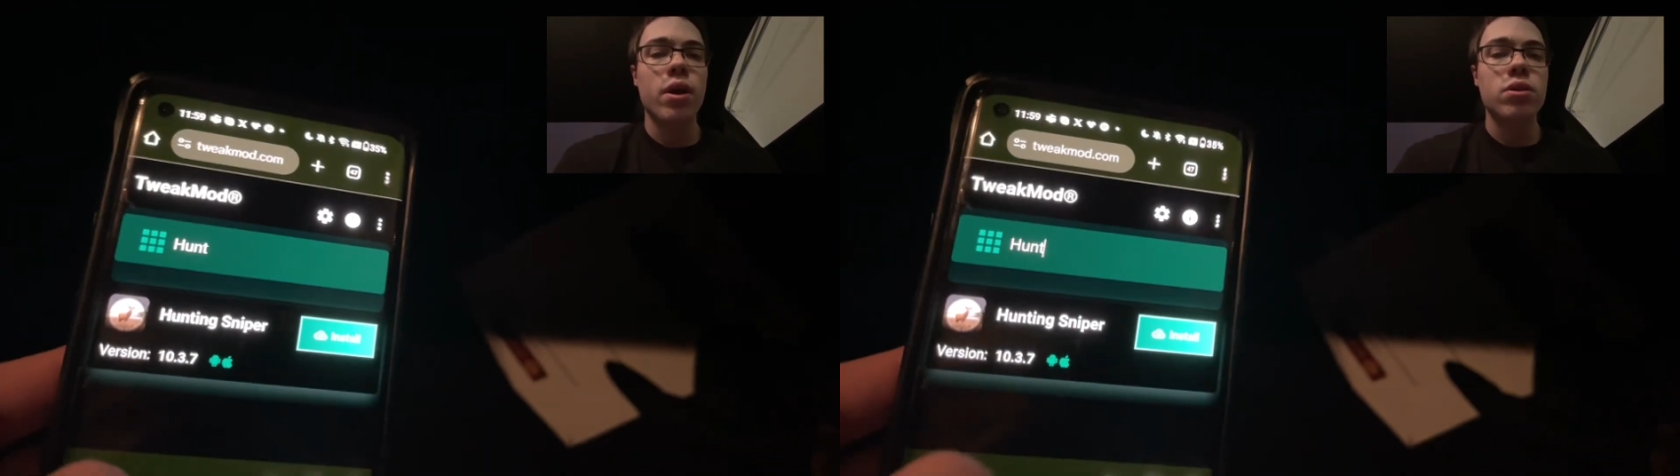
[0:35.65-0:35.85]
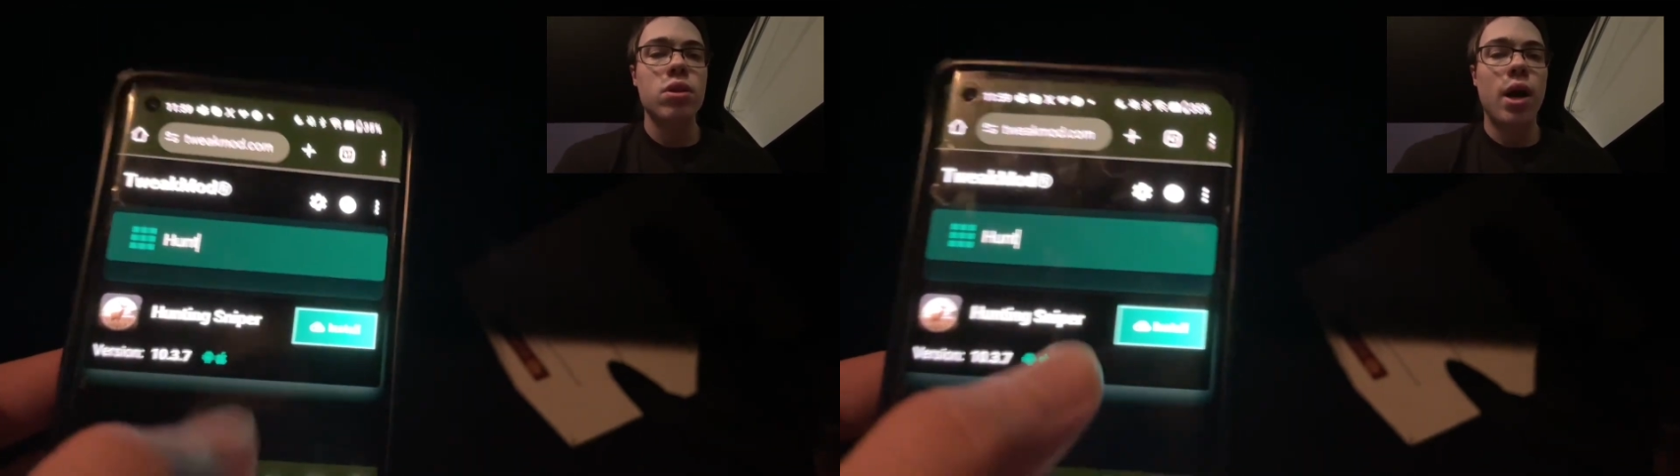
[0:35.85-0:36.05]

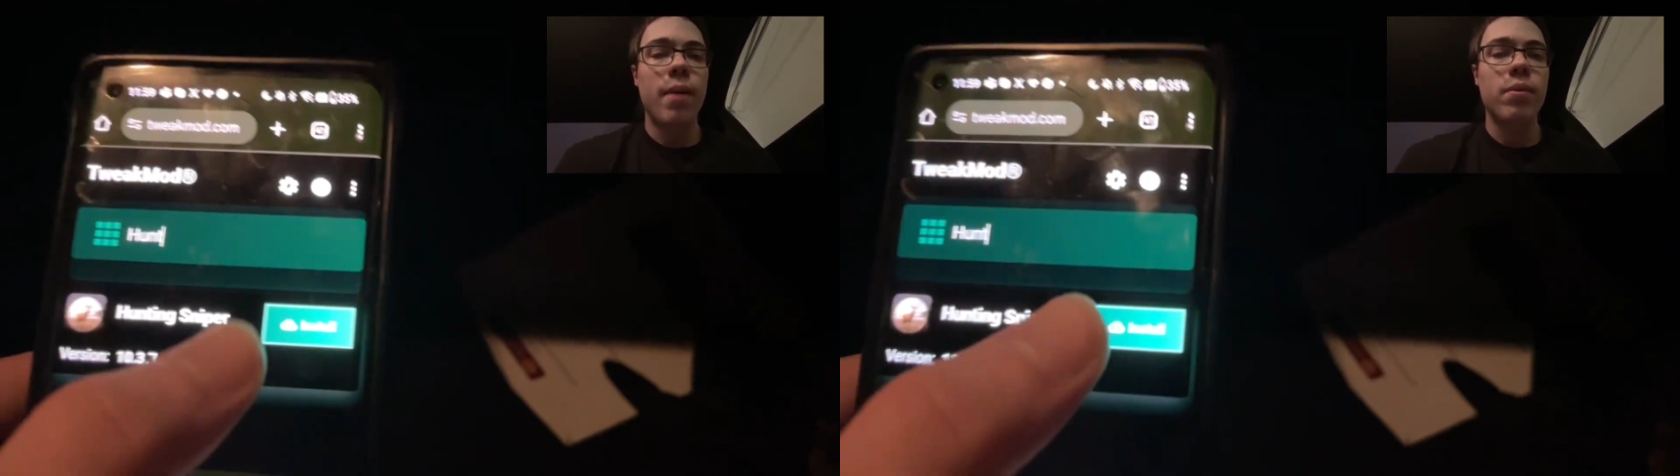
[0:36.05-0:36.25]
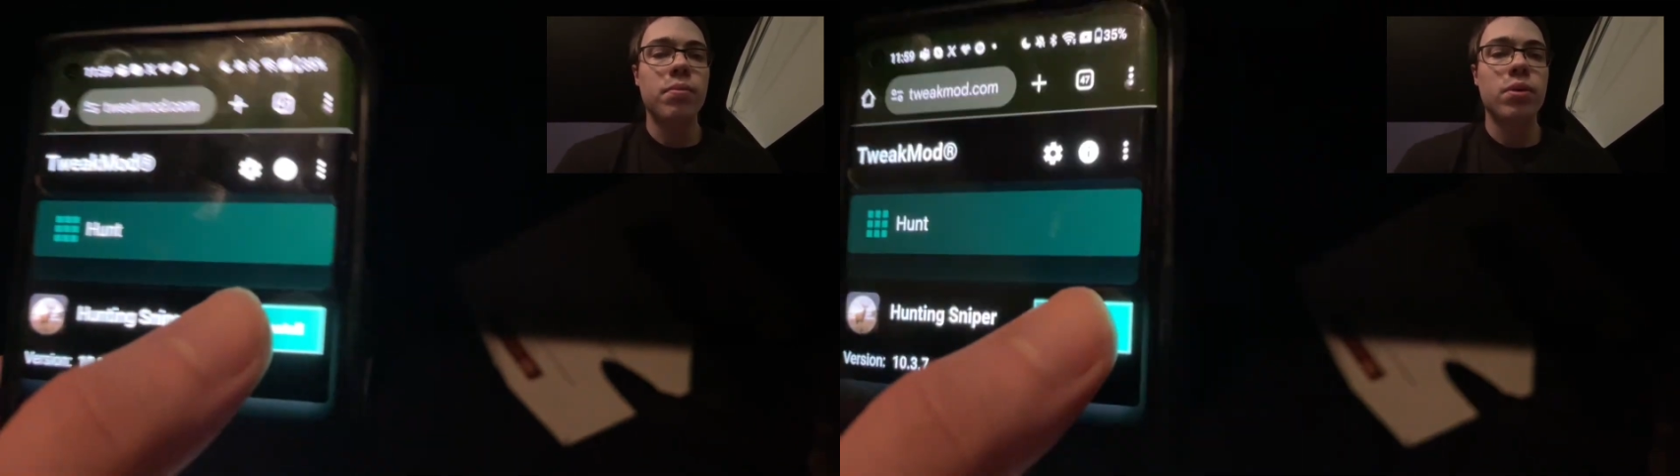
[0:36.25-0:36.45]
So
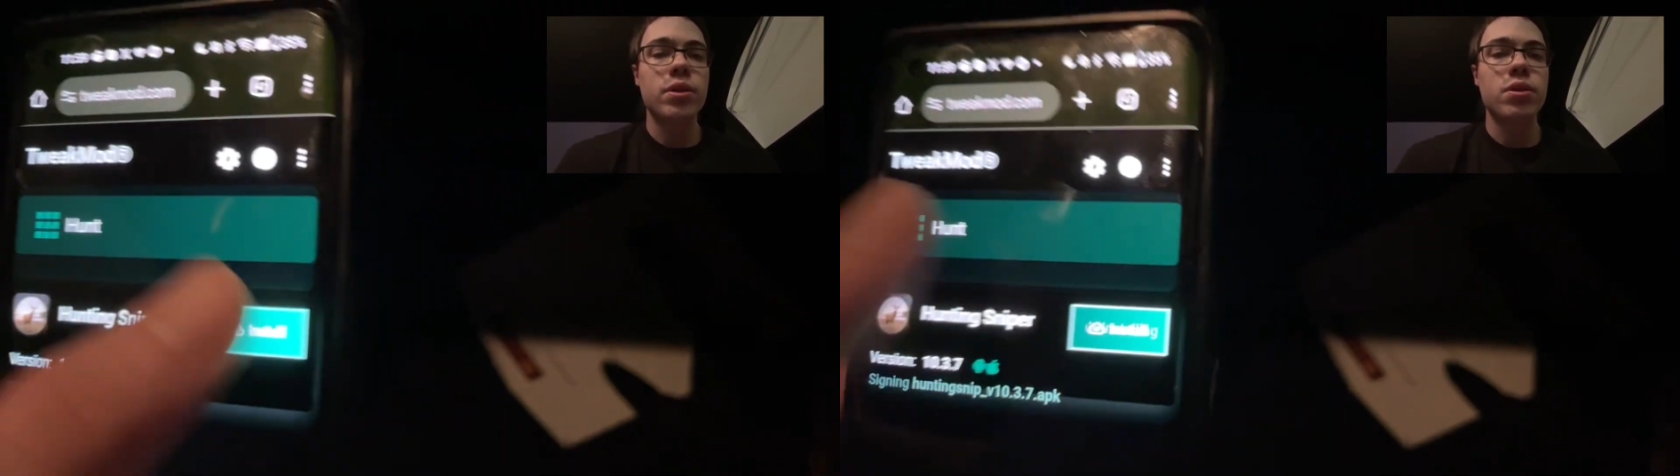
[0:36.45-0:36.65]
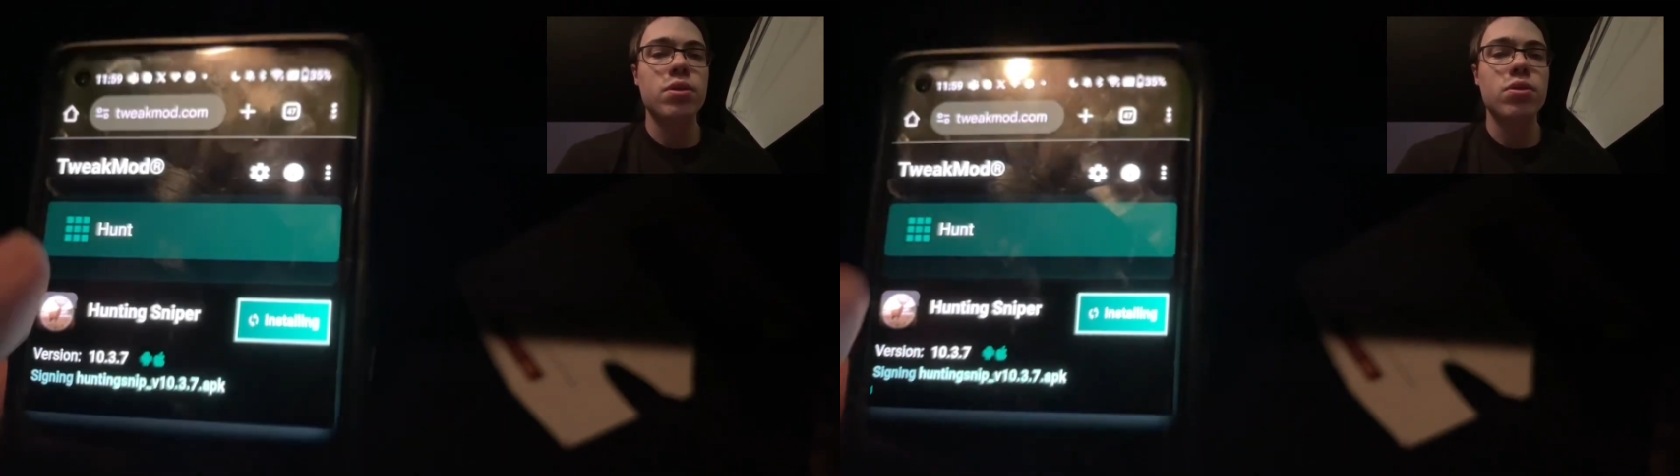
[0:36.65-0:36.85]
I'm going to
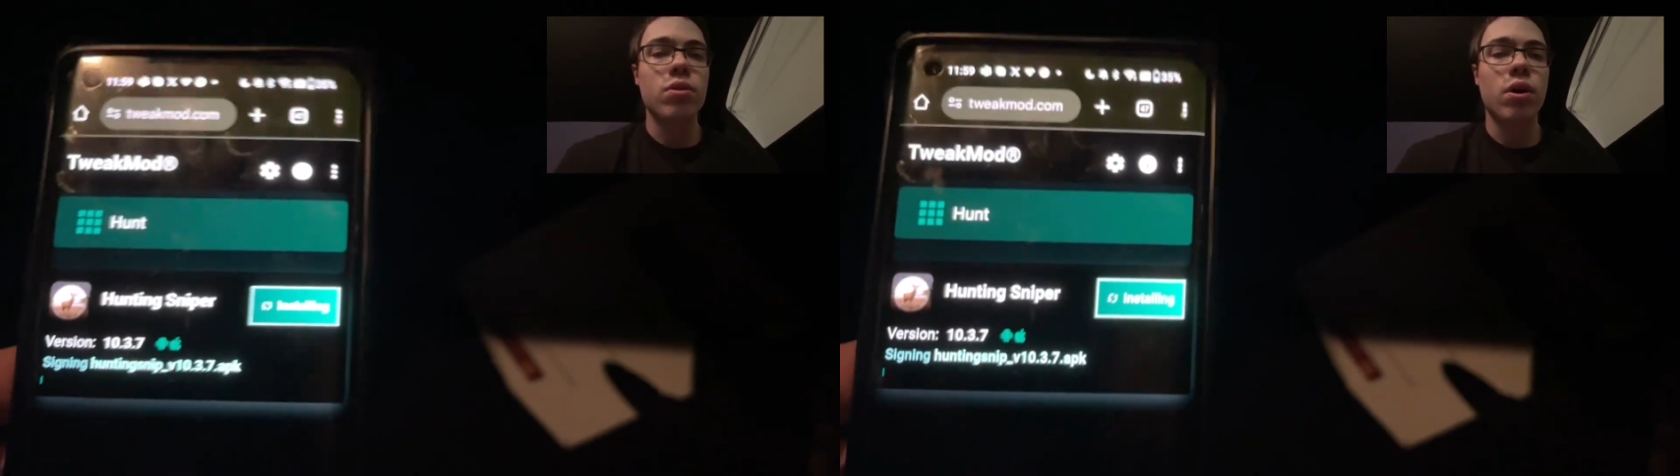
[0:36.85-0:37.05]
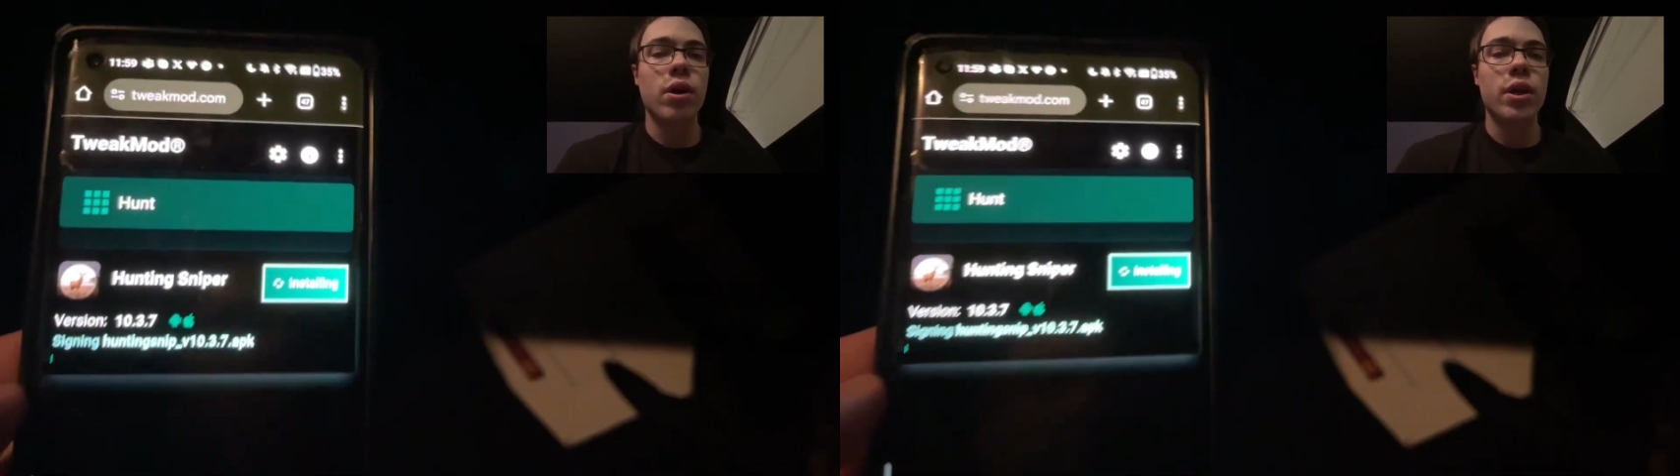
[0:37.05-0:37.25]
press install